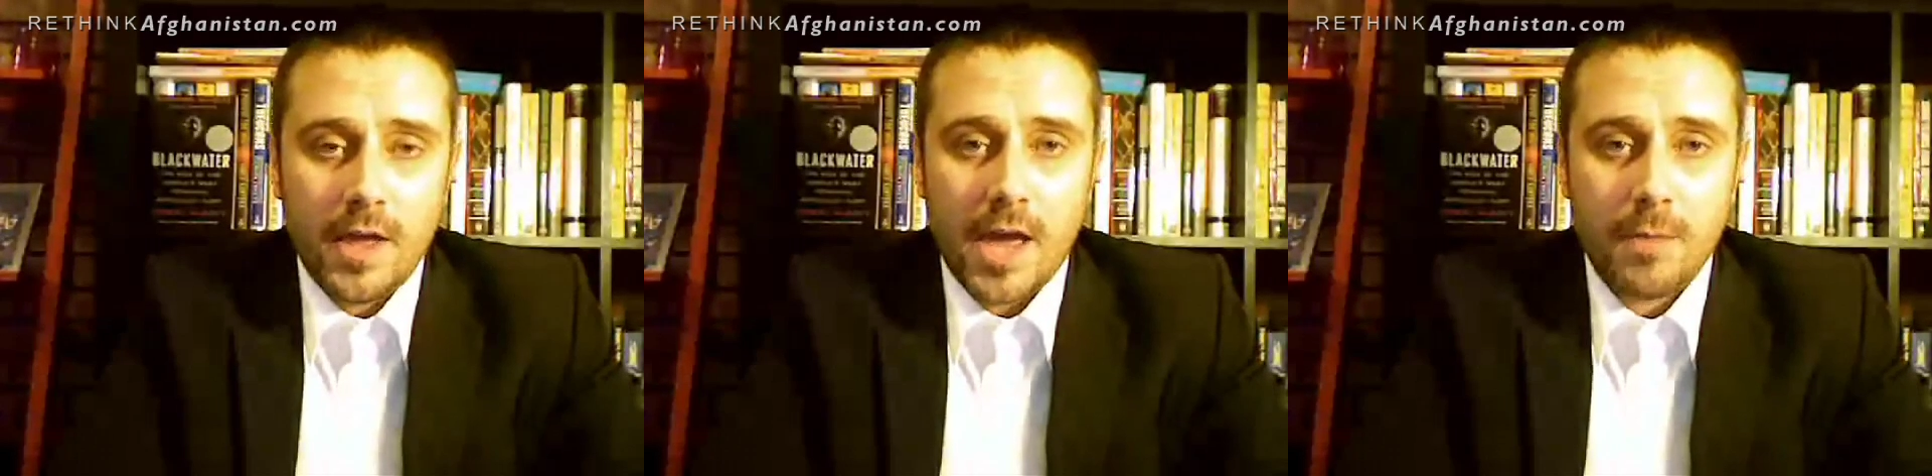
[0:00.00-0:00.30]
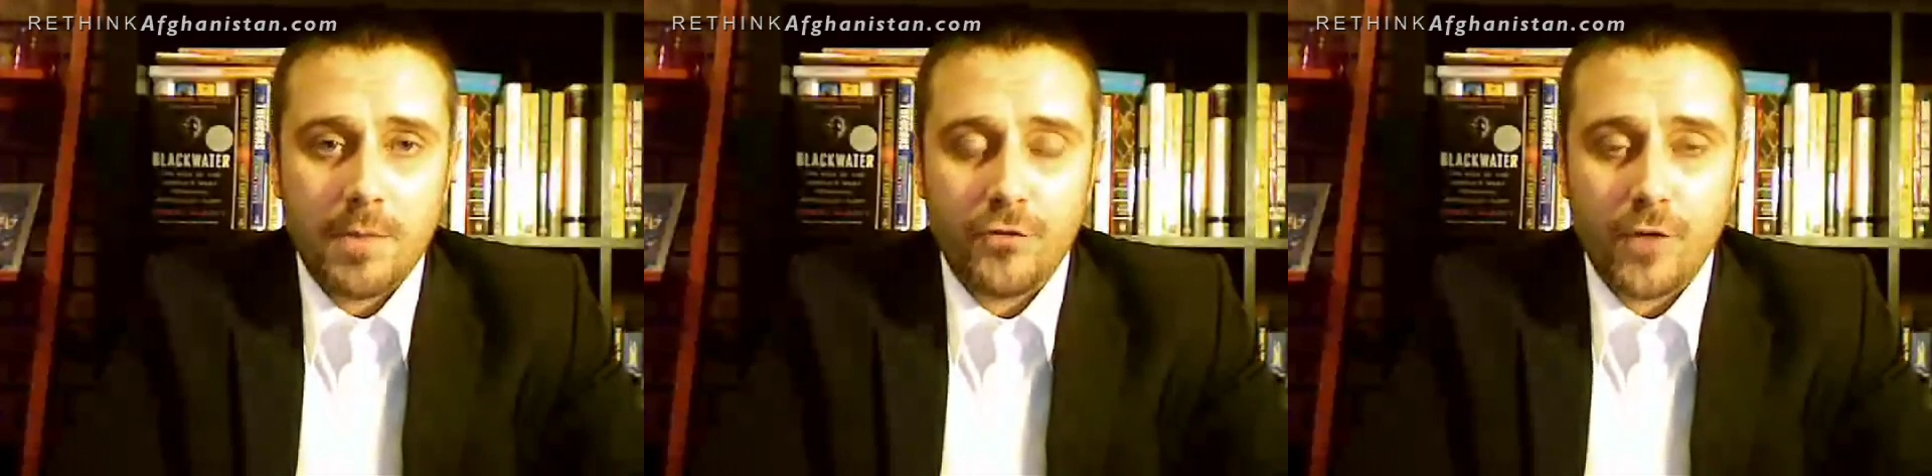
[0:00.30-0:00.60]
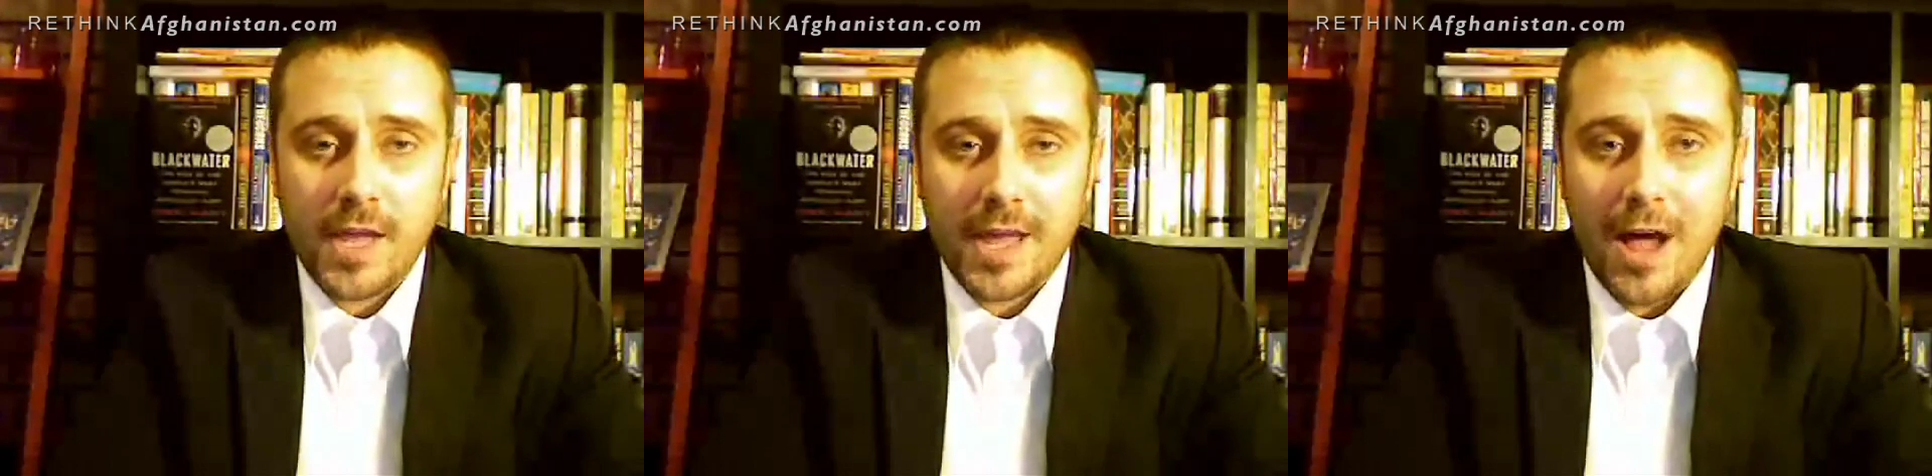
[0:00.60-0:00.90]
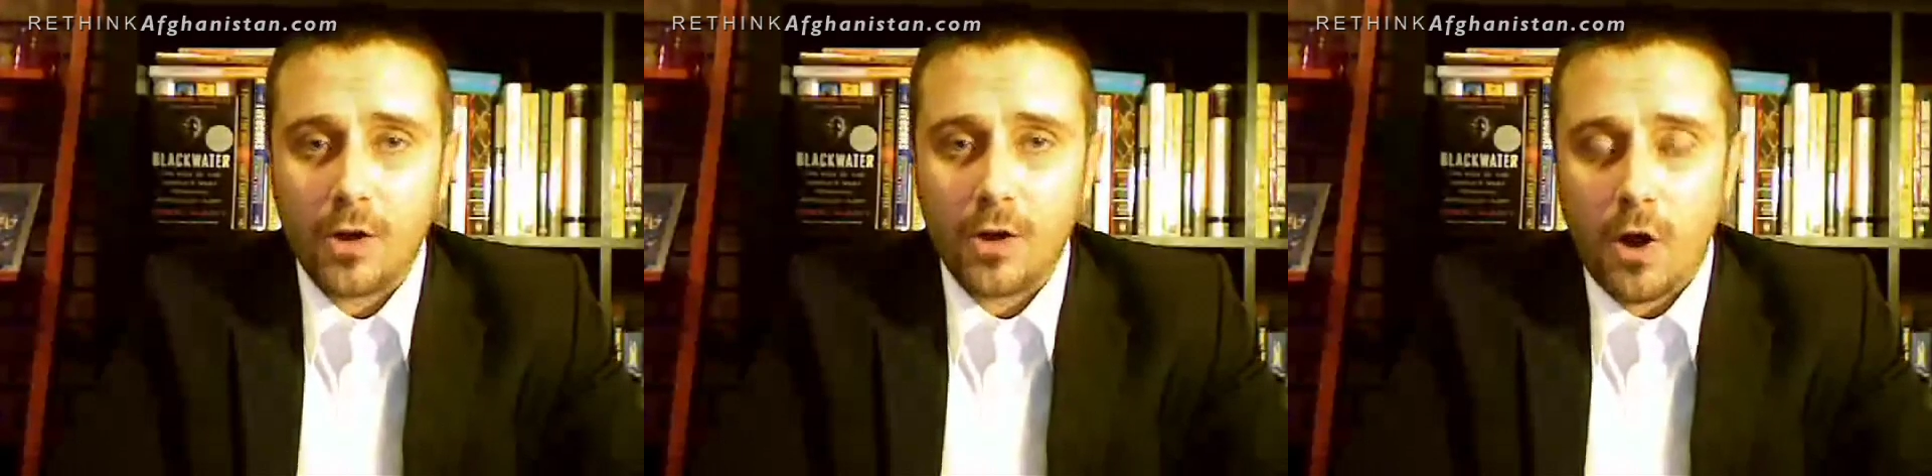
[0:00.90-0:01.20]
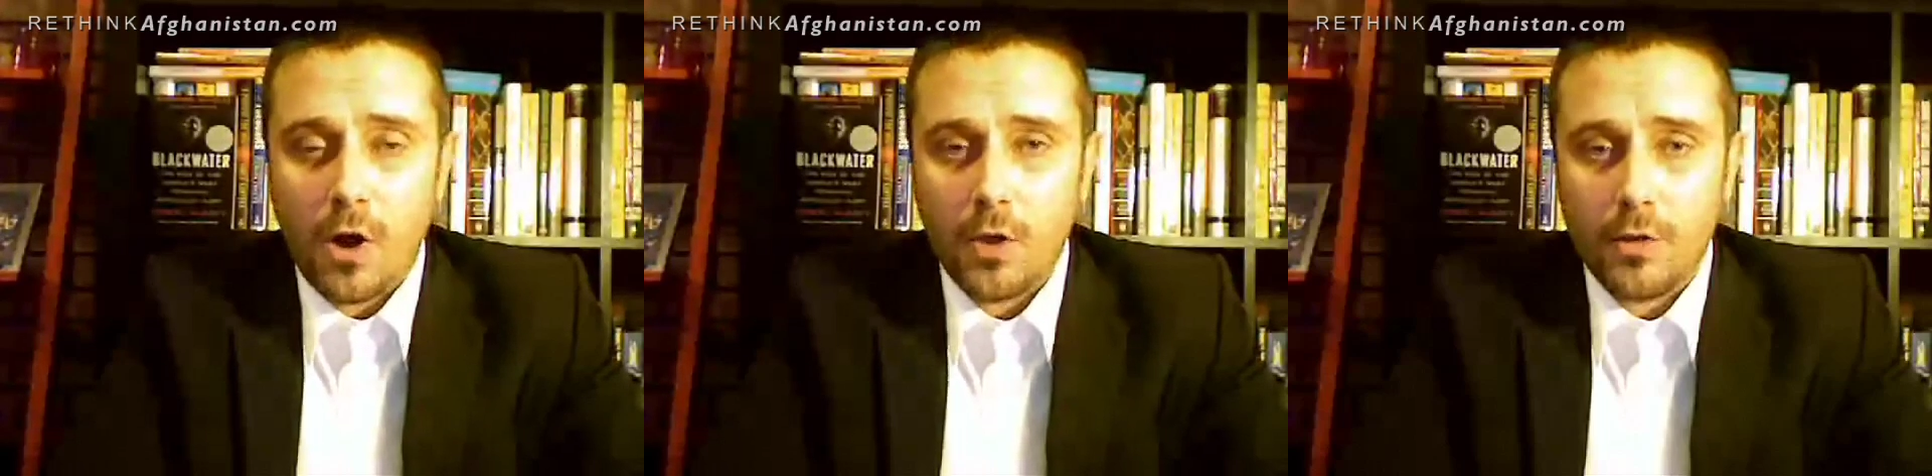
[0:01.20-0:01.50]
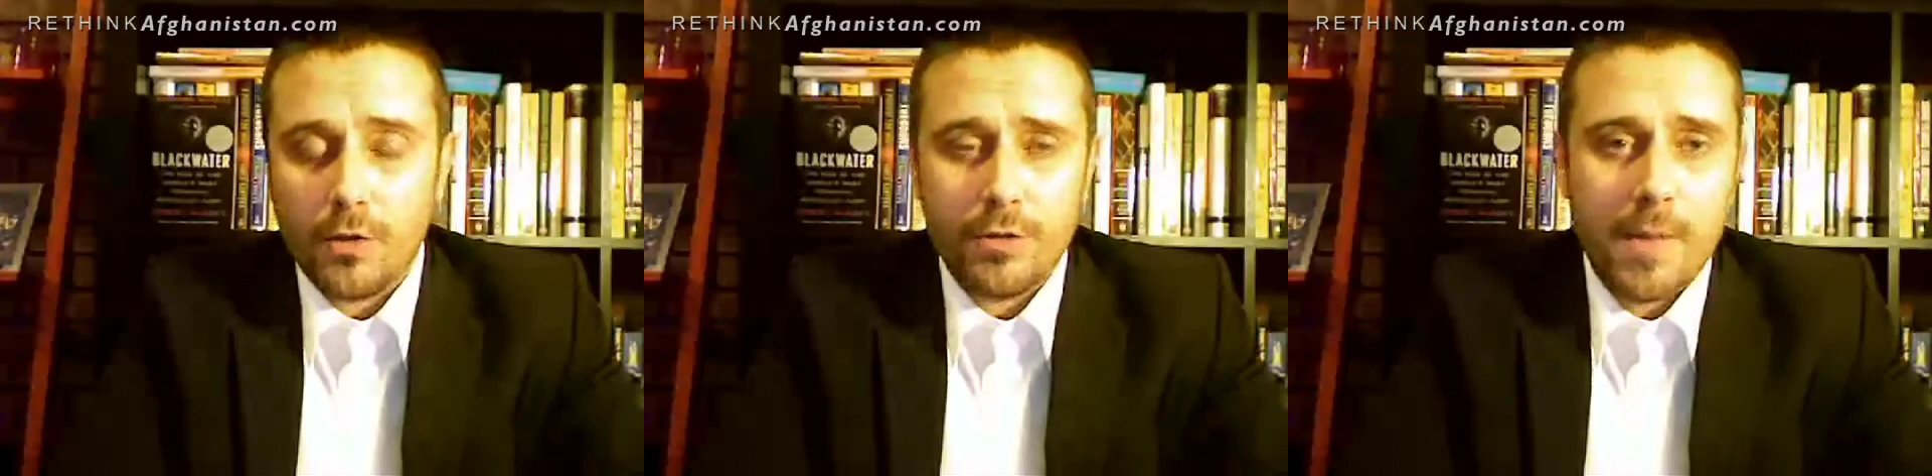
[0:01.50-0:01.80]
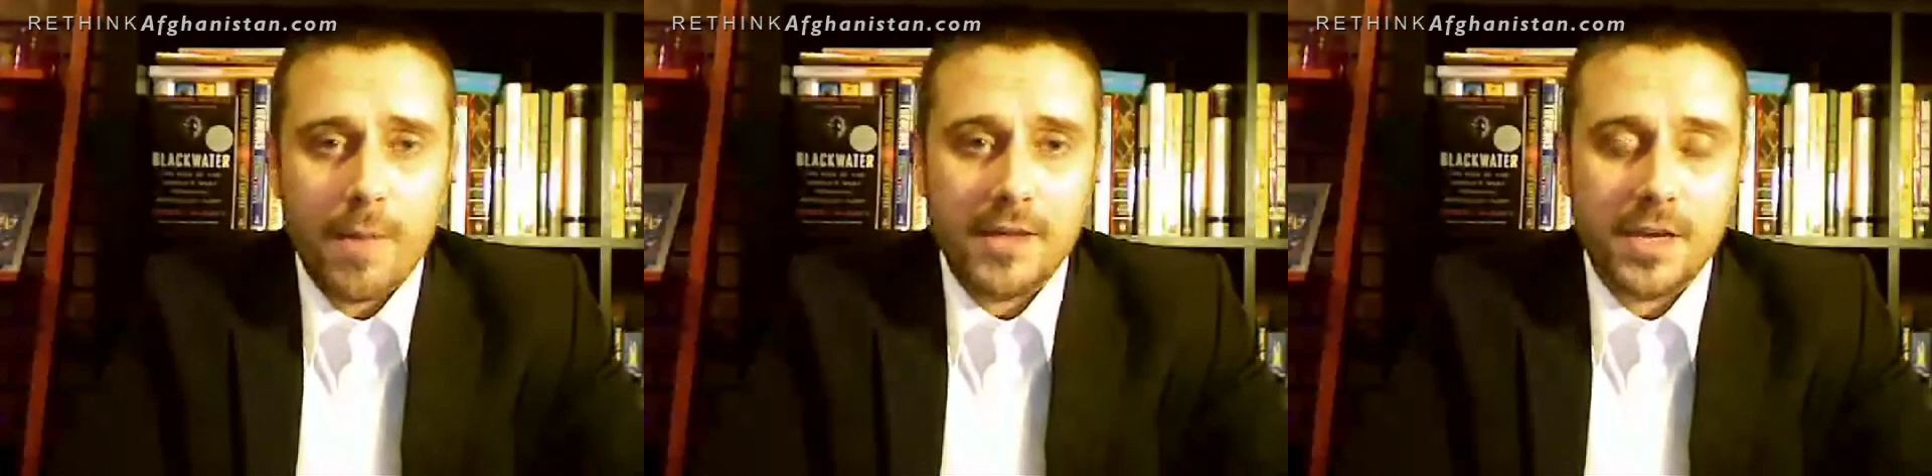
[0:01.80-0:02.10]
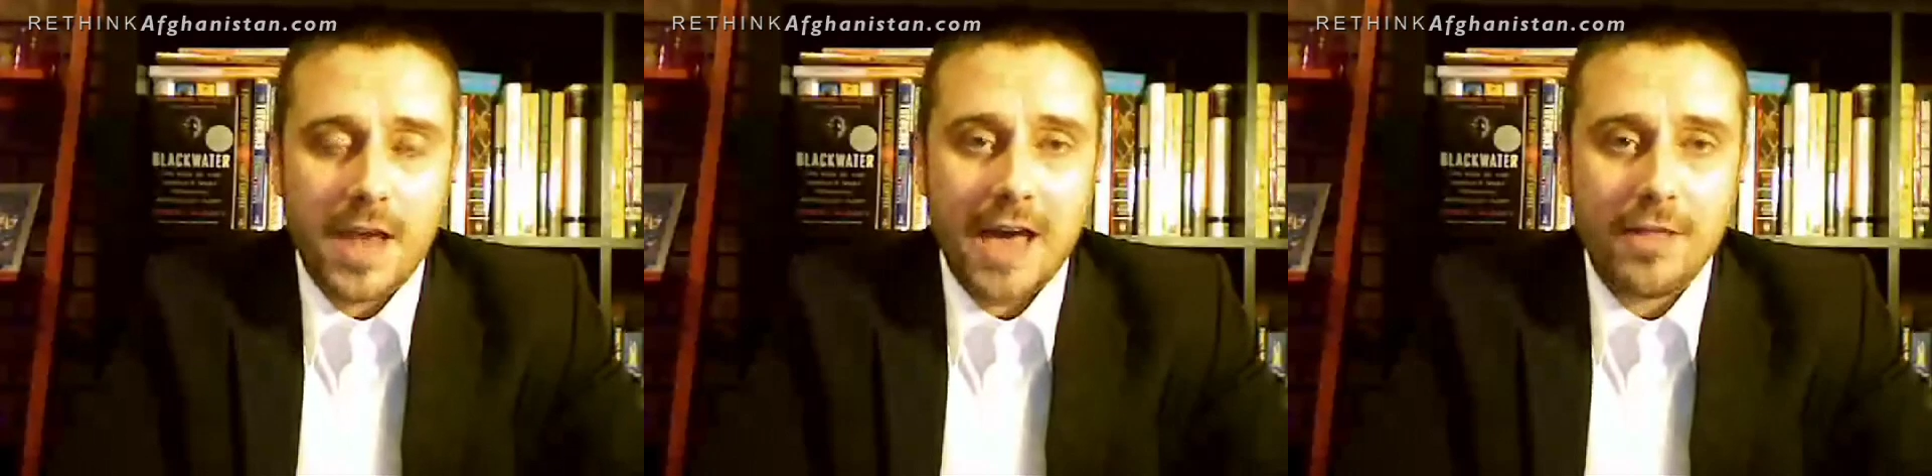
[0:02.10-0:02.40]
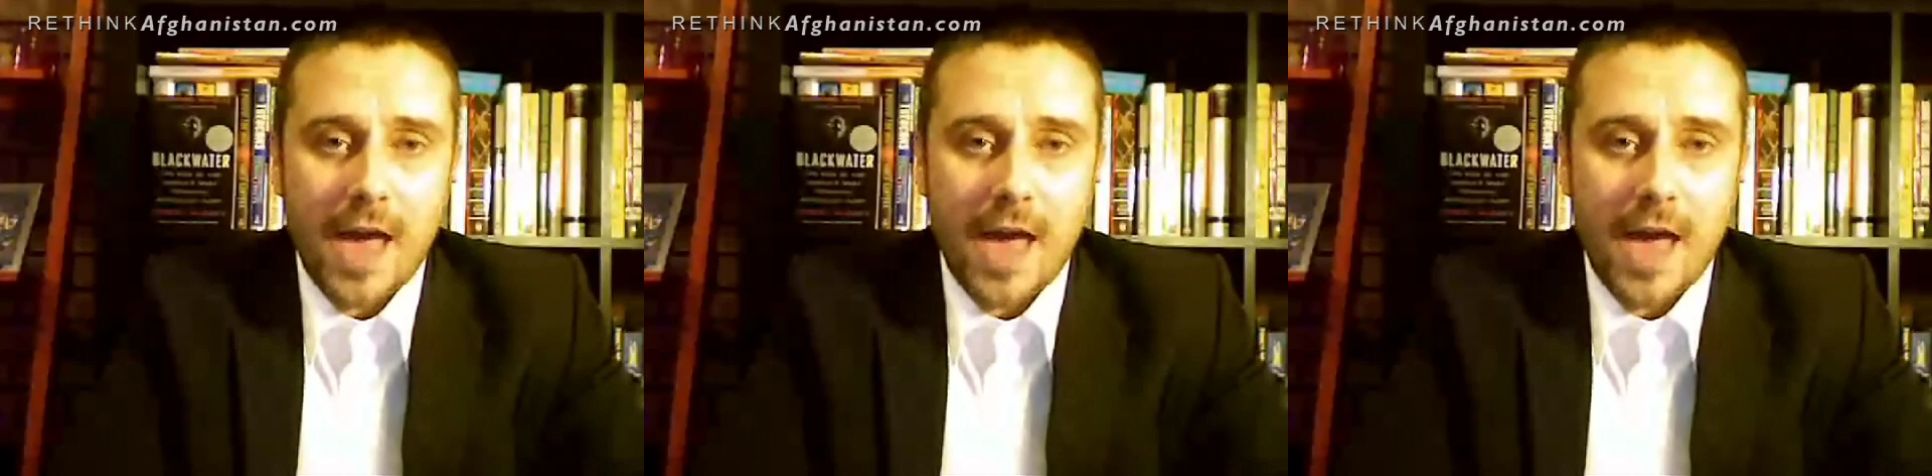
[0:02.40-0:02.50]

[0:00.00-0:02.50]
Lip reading: had been drinking alcohol, although the men deny